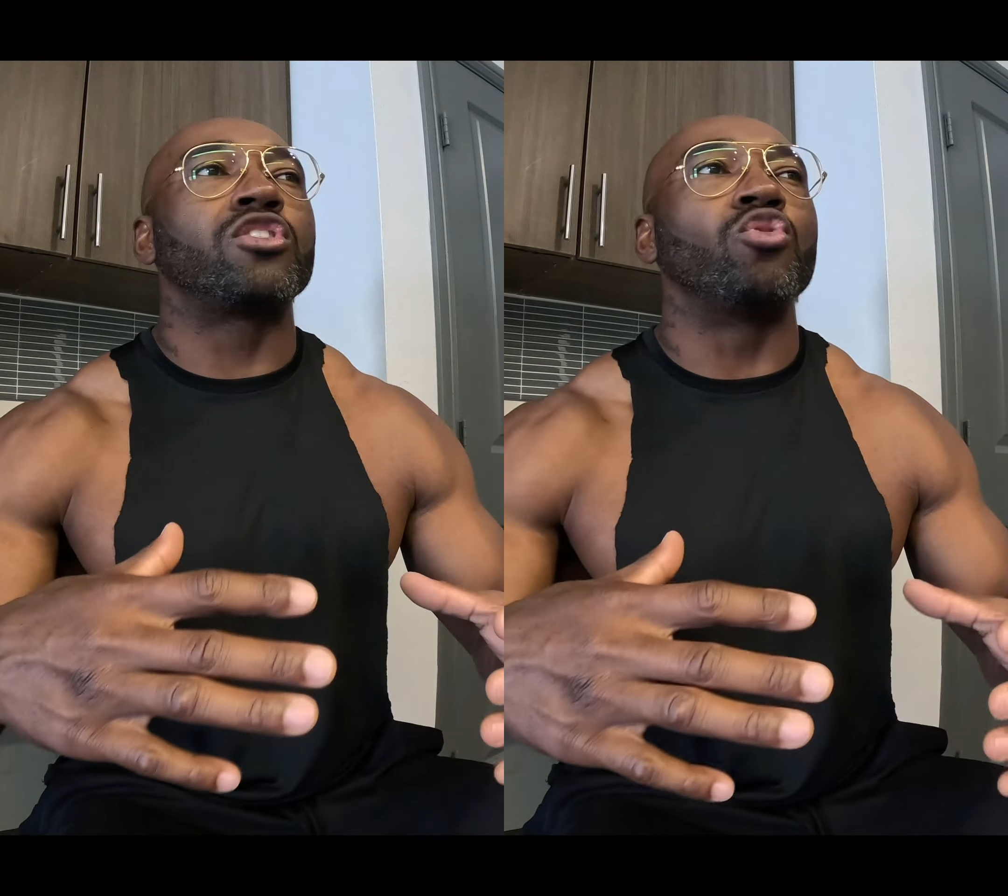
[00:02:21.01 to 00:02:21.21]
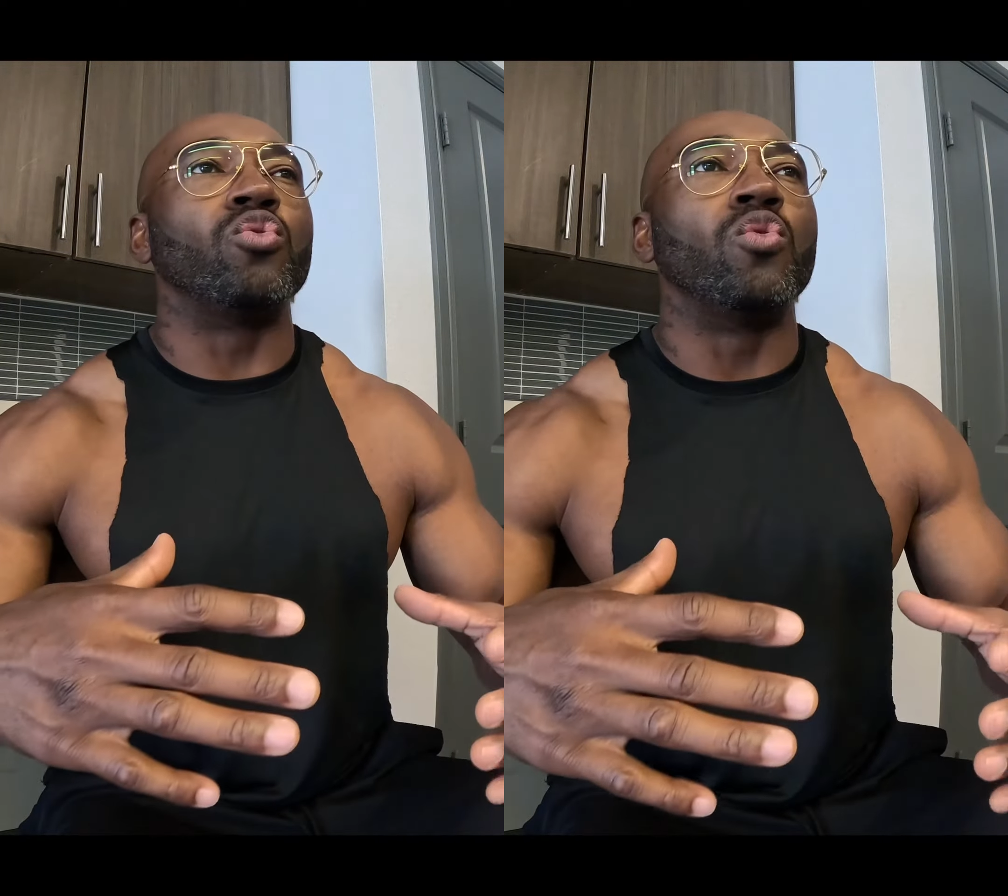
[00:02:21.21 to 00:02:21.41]

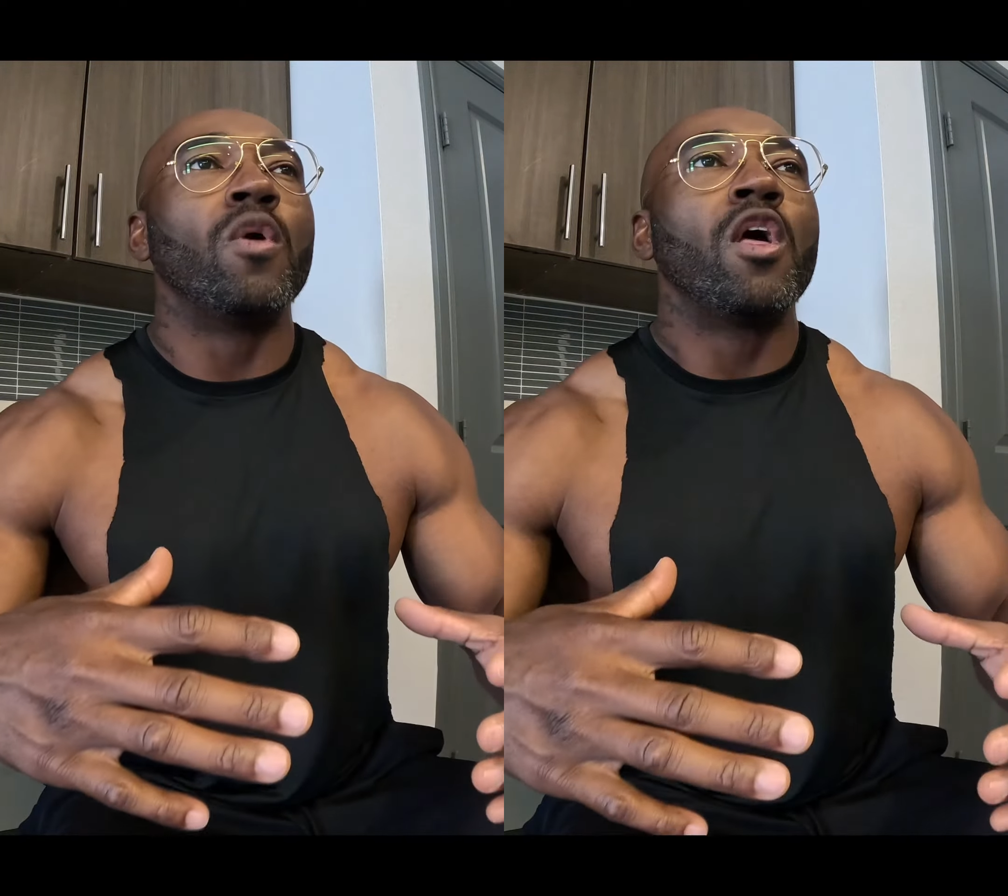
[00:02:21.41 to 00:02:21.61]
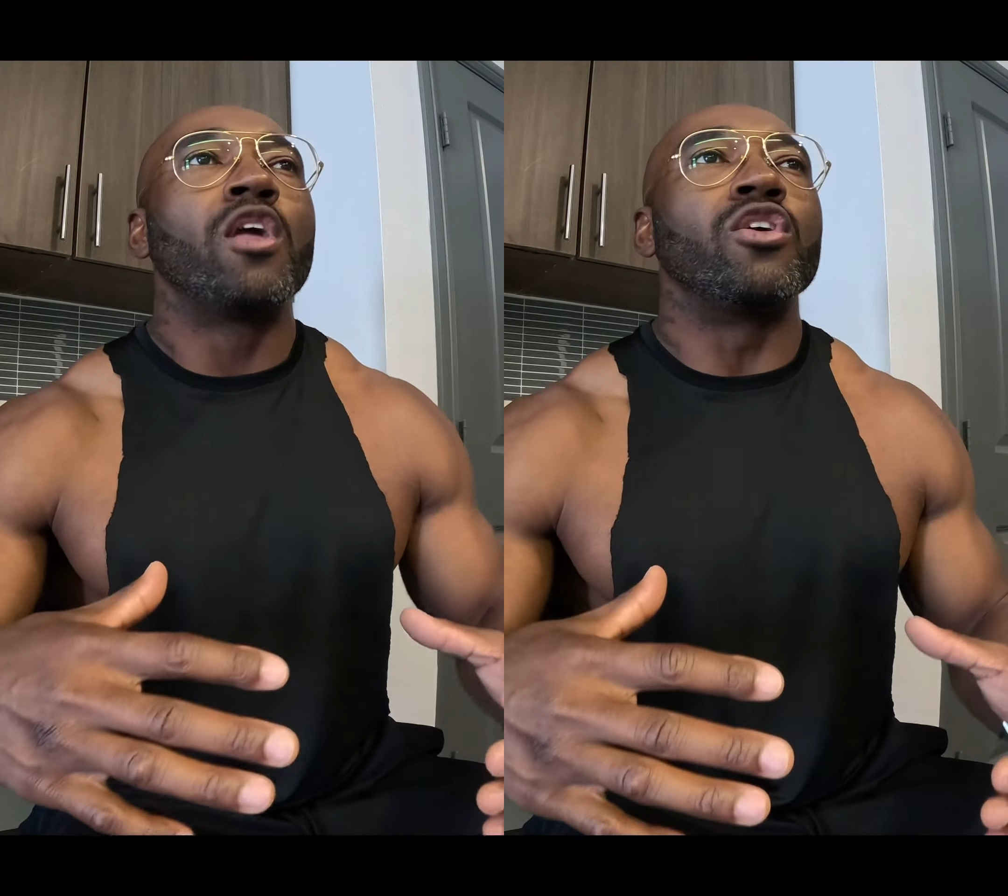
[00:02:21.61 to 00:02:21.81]

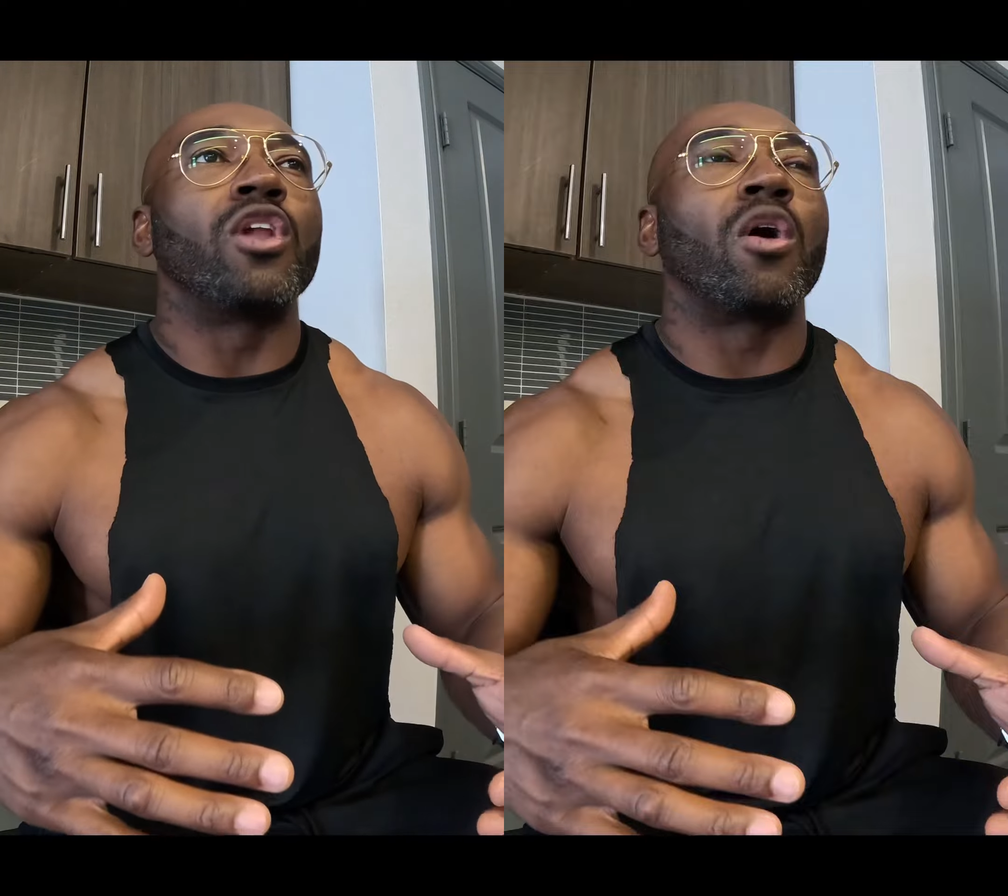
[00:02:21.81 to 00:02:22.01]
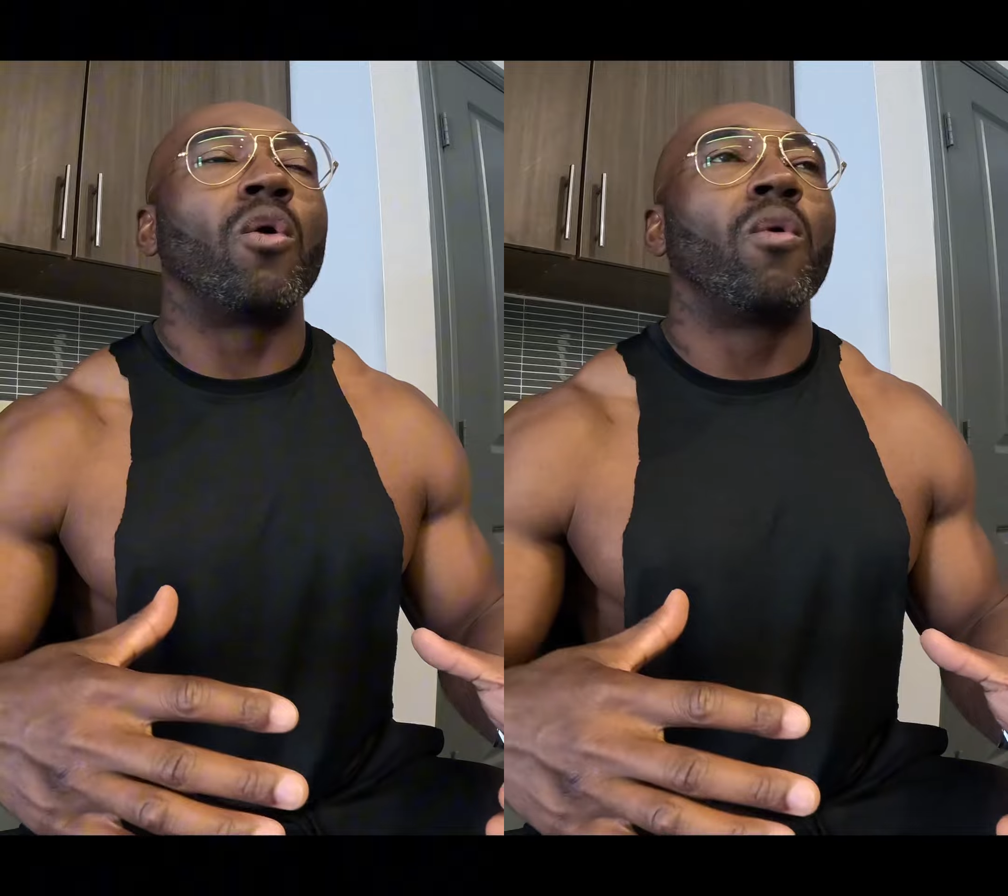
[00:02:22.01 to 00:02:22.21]

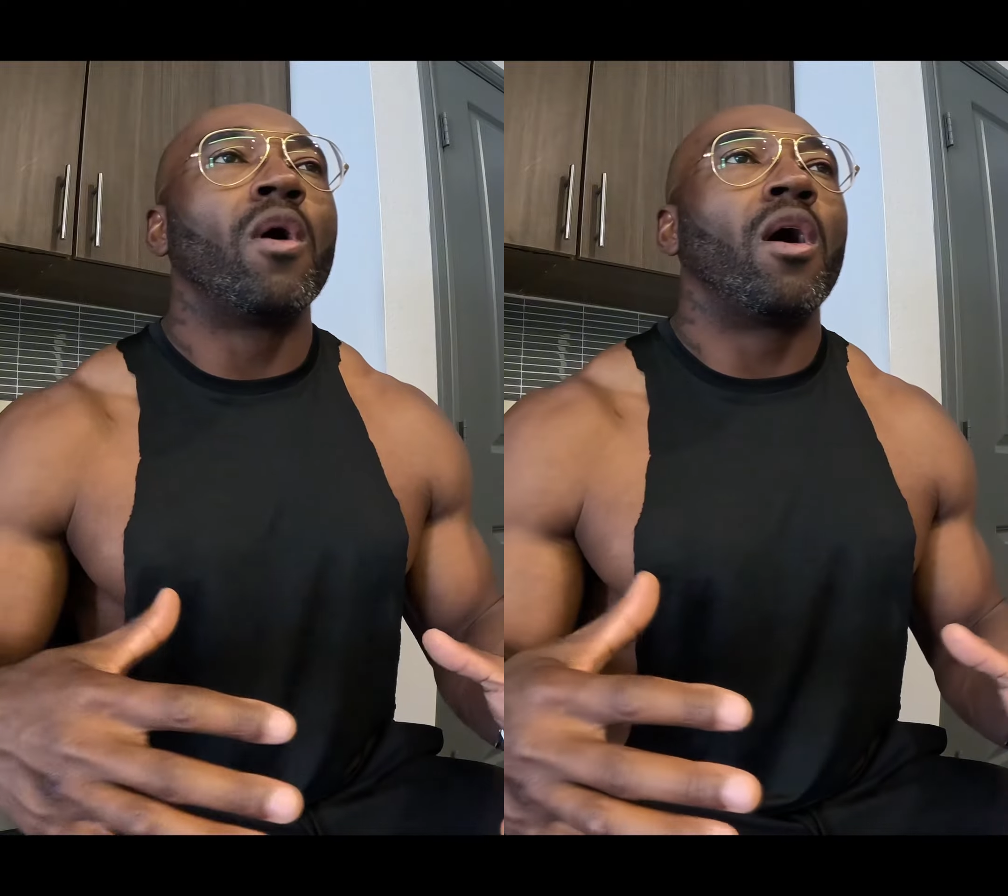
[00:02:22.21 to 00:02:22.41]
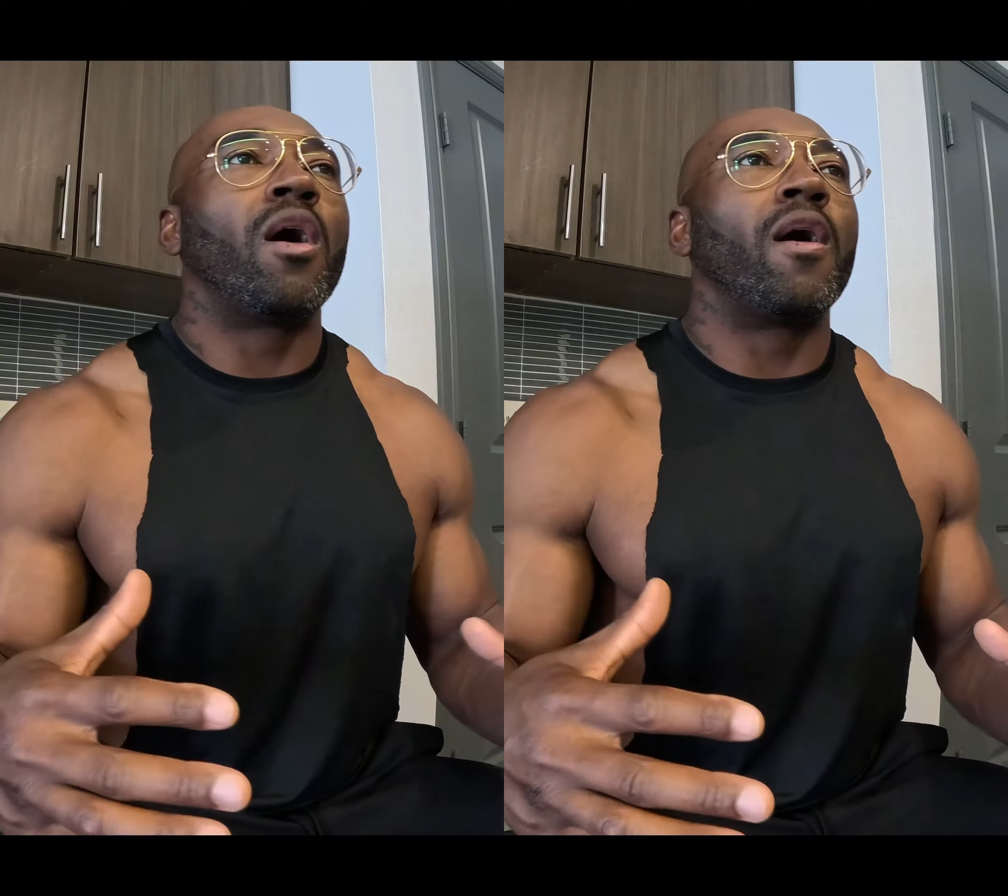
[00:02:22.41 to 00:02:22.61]

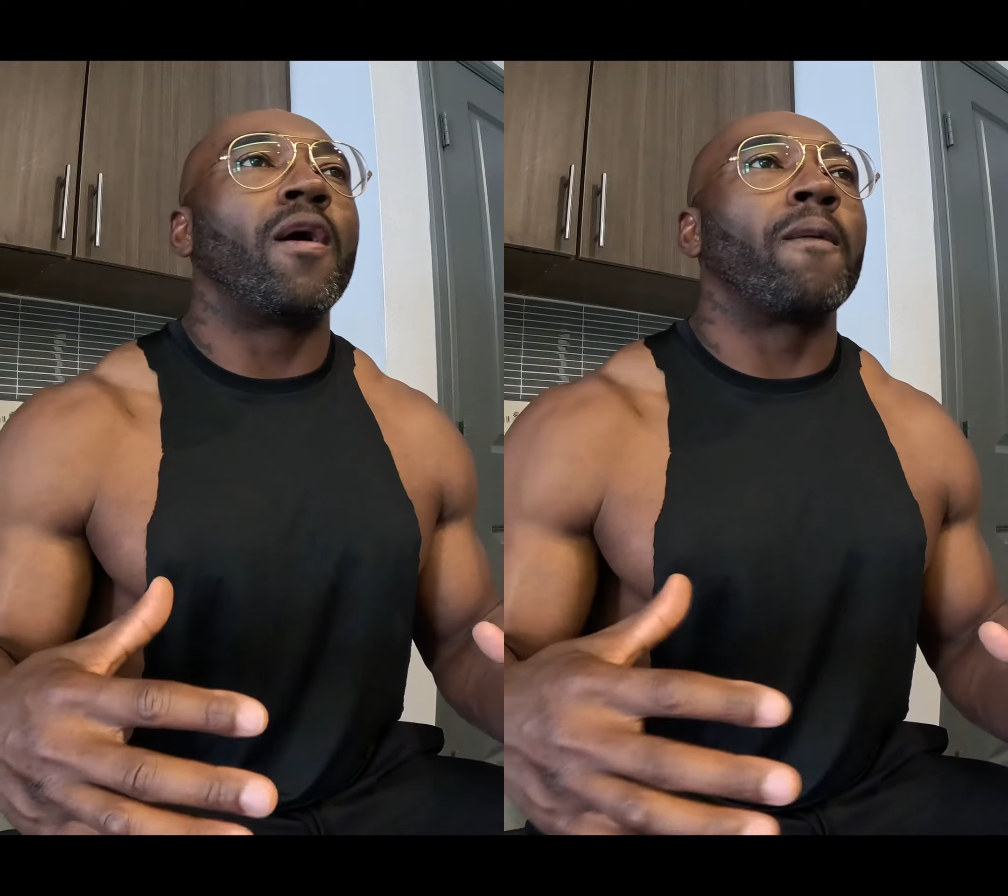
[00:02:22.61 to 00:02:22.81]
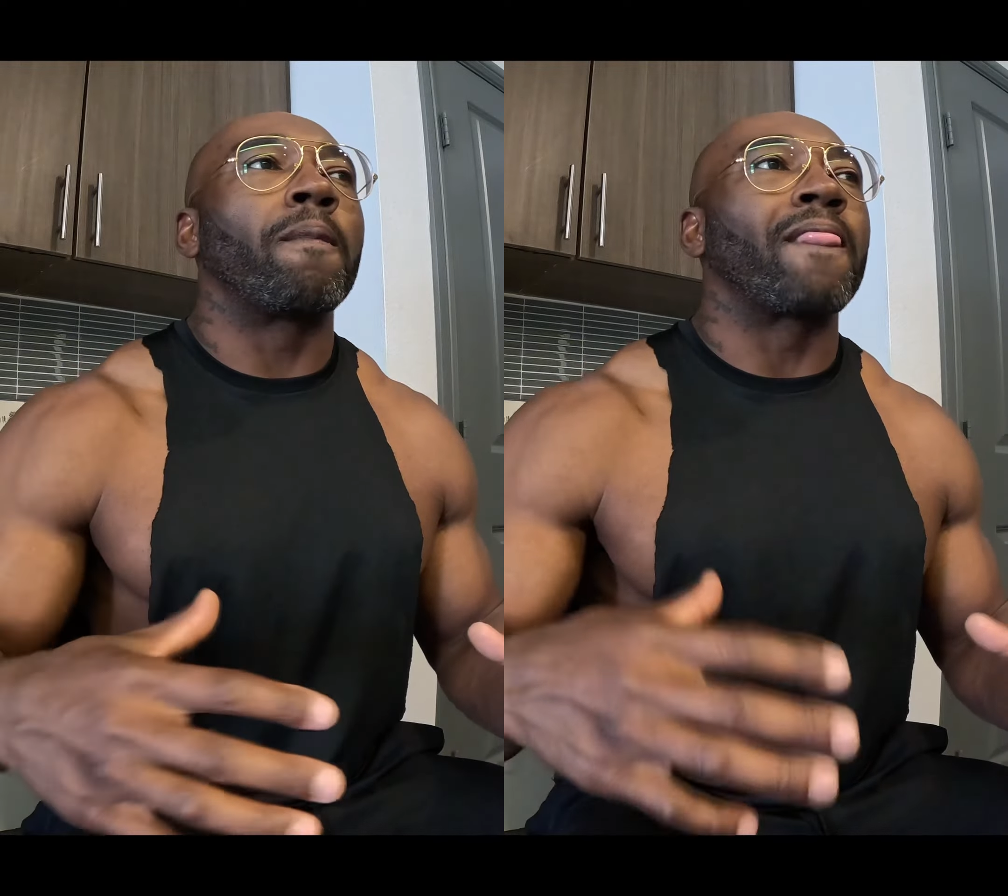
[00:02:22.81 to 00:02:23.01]
to,